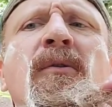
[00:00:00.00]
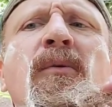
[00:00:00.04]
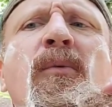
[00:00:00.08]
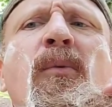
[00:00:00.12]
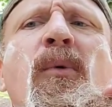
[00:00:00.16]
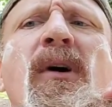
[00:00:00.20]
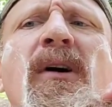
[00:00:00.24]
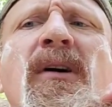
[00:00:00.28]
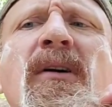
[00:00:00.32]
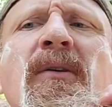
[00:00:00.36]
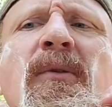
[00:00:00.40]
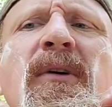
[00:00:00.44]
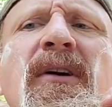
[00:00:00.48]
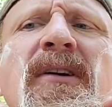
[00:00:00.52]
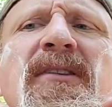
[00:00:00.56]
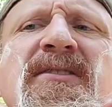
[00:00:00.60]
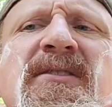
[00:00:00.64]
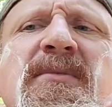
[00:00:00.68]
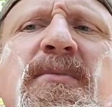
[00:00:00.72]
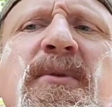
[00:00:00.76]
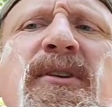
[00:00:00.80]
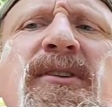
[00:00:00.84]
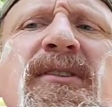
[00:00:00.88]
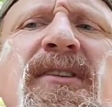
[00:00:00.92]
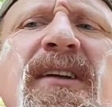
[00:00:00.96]
walk around
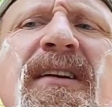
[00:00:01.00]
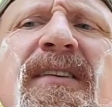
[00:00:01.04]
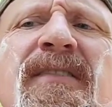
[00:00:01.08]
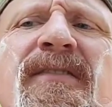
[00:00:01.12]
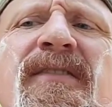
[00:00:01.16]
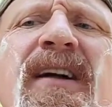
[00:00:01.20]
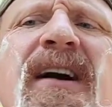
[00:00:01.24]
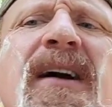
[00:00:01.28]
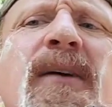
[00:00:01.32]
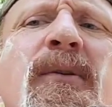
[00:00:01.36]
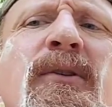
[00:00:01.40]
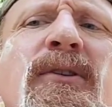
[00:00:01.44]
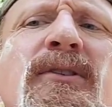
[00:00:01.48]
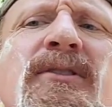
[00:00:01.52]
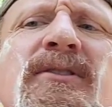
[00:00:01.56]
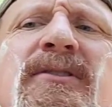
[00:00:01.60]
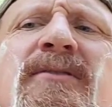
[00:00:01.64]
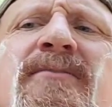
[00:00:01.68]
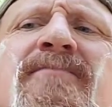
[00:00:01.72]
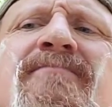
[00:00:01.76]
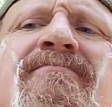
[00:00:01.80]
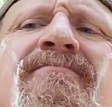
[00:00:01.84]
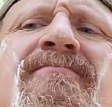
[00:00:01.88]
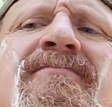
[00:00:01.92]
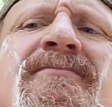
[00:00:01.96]
smelling like flowers.
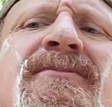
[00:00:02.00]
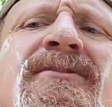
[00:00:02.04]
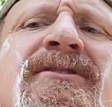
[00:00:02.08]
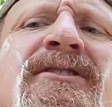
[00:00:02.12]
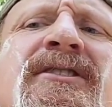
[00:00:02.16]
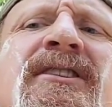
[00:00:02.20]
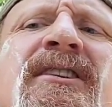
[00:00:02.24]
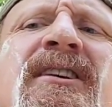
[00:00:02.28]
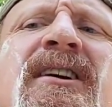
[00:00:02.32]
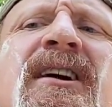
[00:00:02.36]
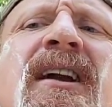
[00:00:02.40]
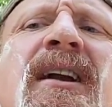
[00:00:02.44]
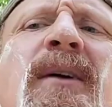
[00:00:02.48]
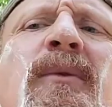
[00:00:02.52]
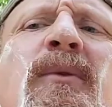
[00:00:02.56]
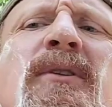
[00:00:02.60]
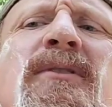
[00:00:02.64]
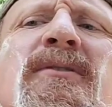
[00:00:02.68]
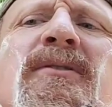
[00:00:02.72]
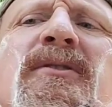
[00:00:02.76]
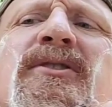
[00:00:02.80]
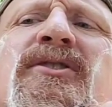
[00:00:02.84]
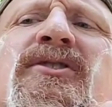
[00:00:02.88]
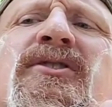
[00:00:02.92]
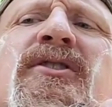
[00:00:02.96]
And I want
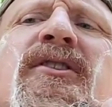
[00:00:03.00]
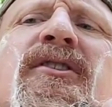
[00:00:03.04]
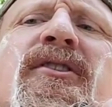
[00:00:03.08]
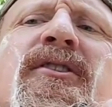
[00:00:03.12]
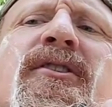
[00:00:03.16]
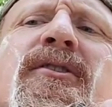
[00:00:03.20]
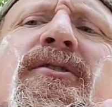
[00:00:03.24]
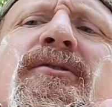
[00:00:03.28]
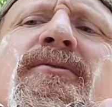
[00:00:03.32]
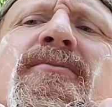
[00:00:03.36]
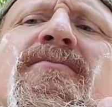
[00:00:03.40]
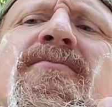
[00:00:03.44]
to assure you,